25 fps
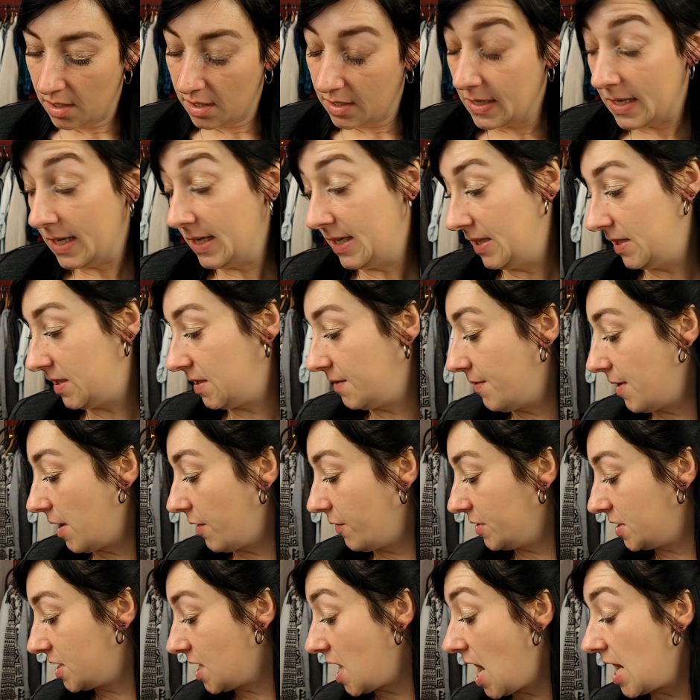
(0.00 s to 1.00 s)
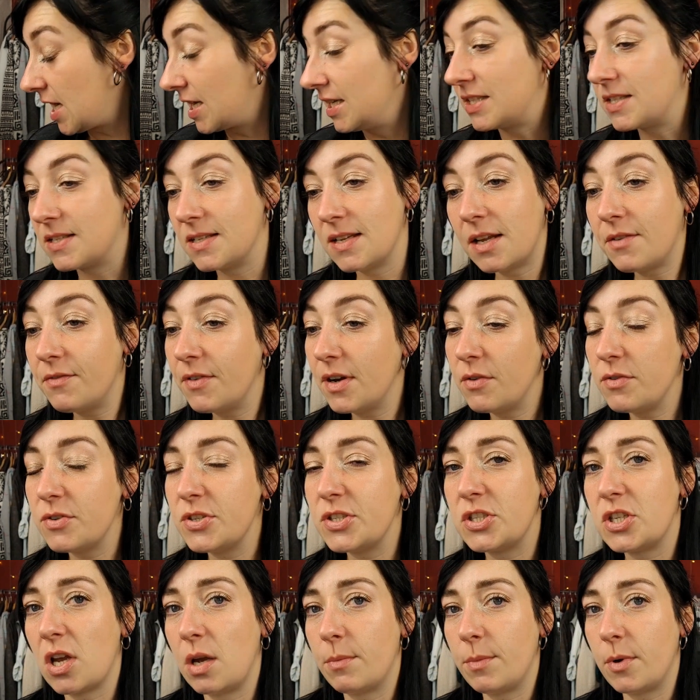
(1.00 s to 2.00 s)
It is very dark. It's not very
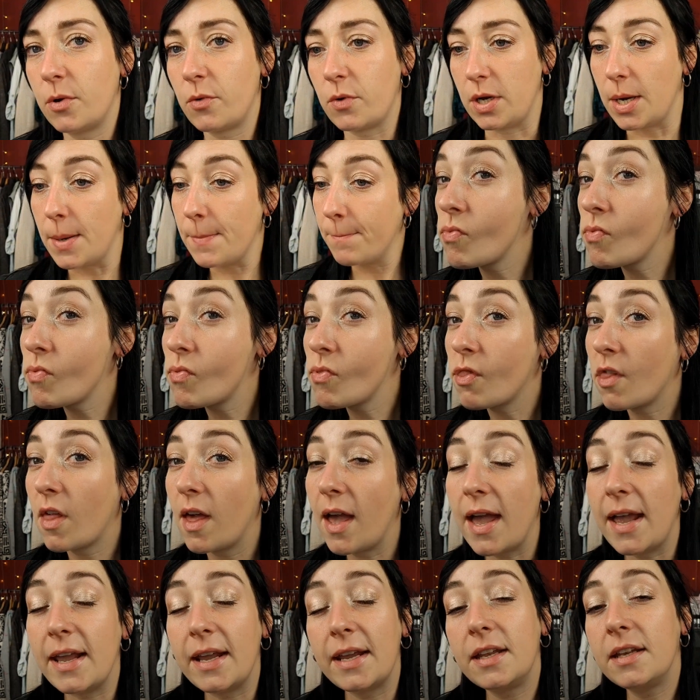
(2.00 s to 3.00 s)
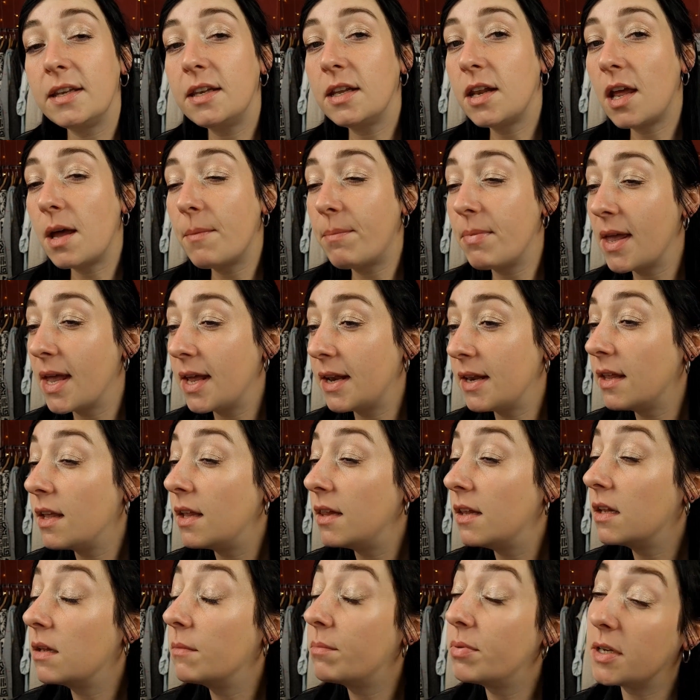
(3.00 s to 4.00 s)
summery. I ended up adding a
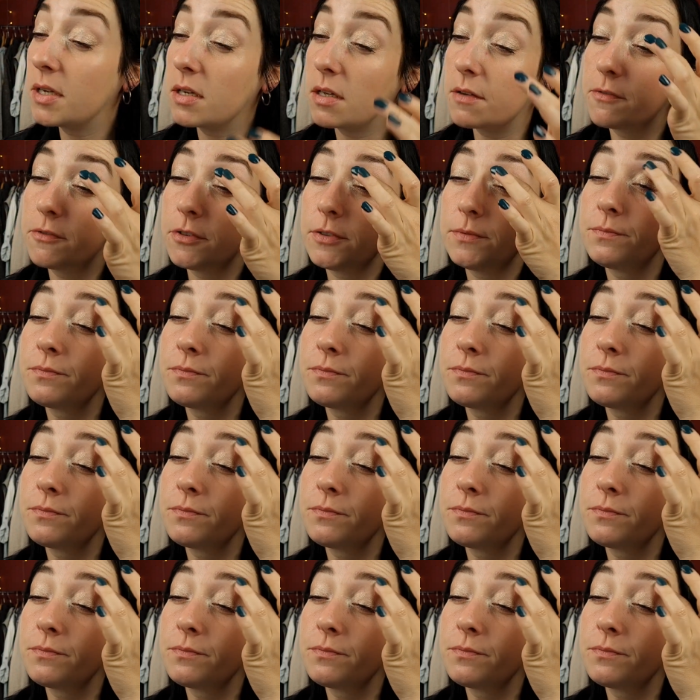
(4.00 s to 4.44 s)
little bit of